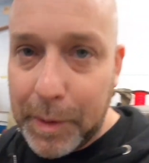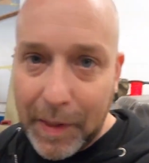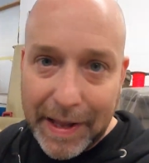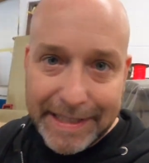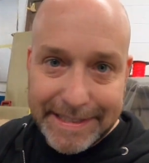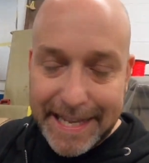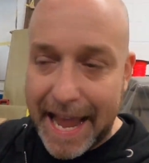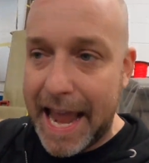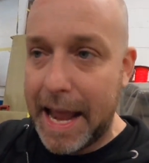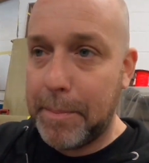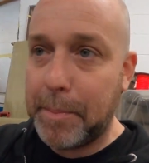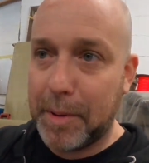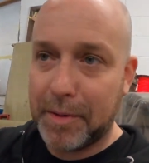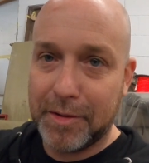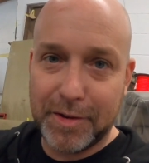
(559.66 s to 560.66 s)
We like
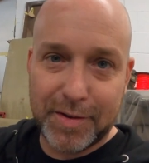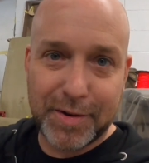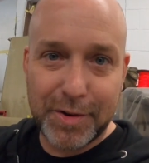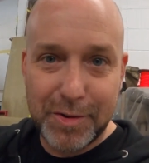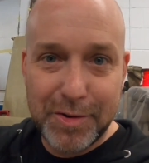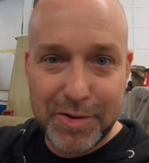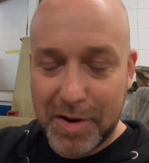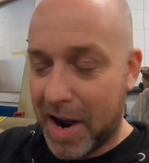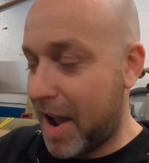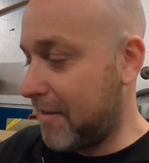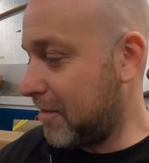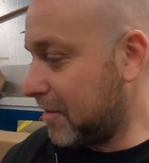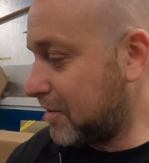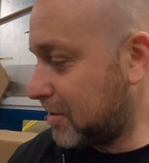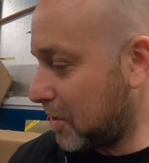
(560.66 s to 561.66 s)
tape the
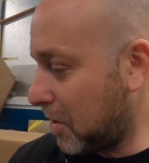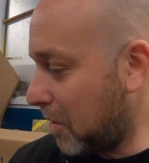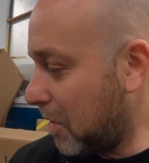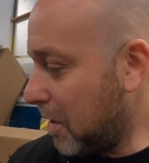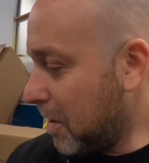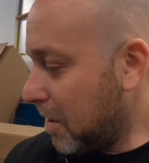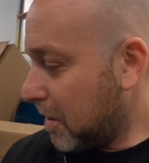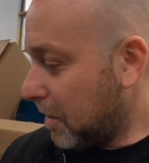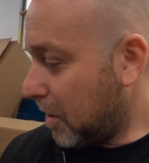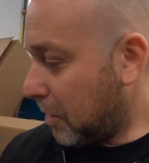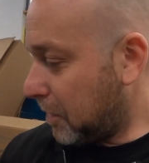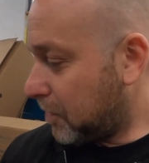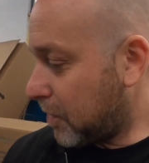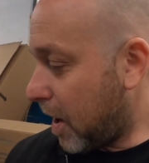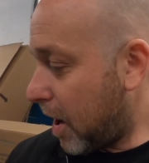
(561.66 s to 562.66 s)
screwdriver, so, you know,
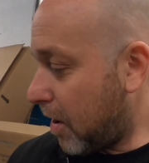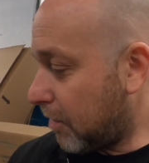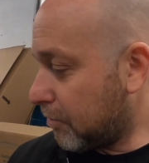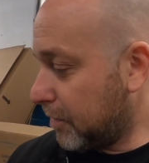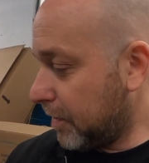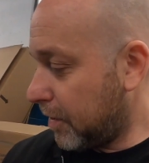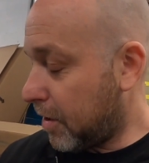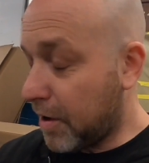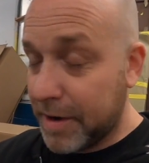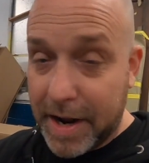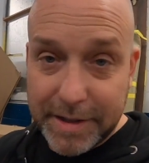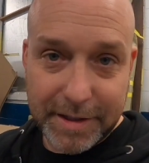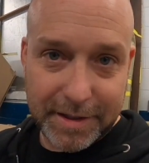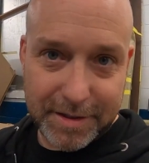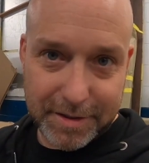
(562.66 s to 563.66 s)
we try really hard
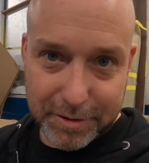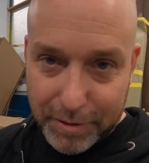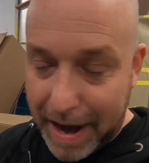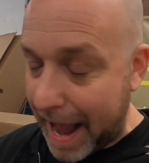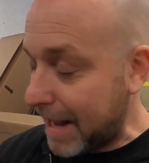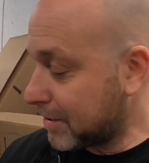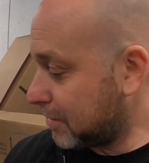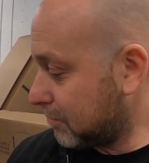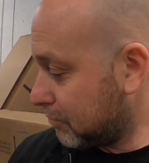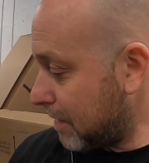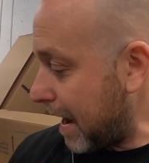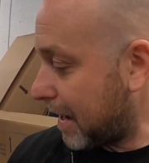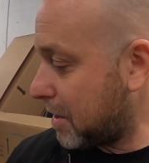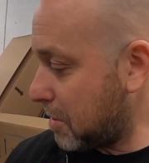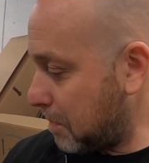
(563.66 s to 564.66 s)
not to scratch or wreck the